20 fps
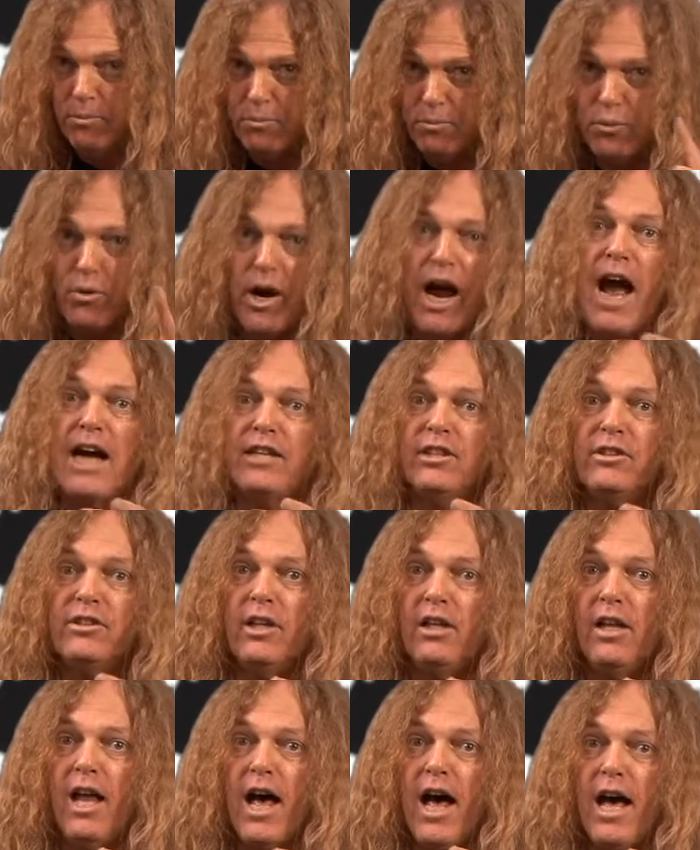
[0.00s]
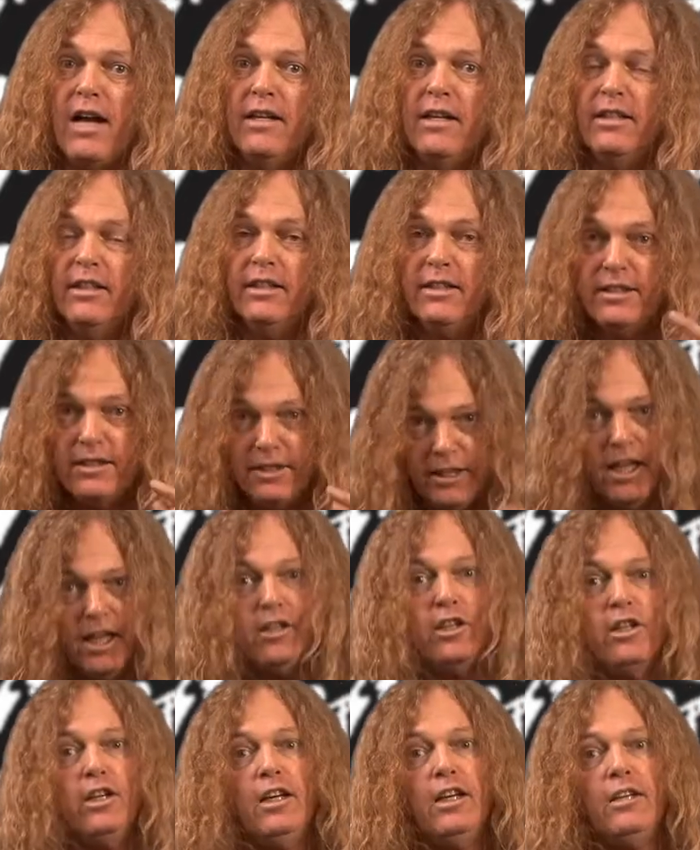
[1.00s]
Practice a lot,
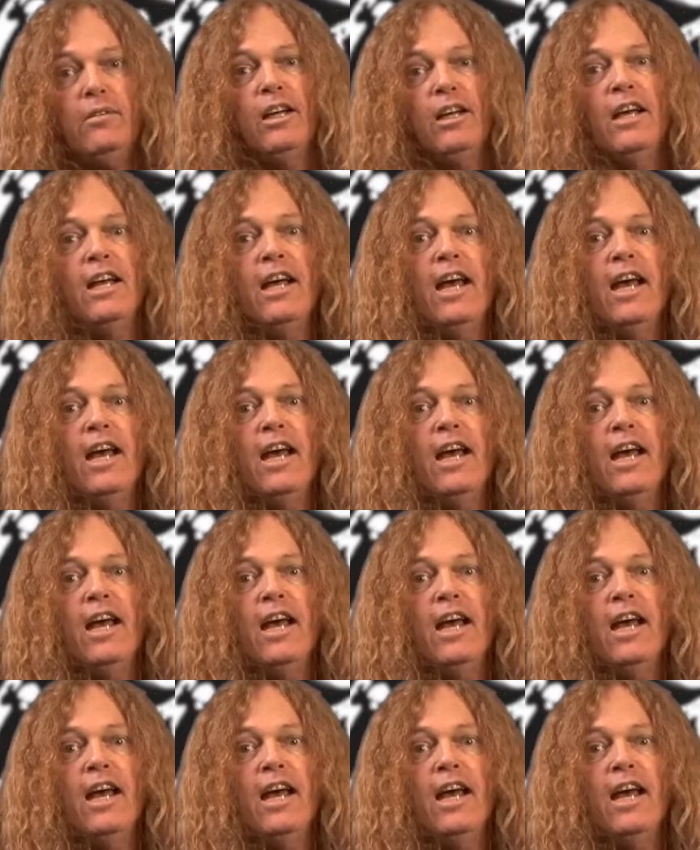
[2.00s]
get good,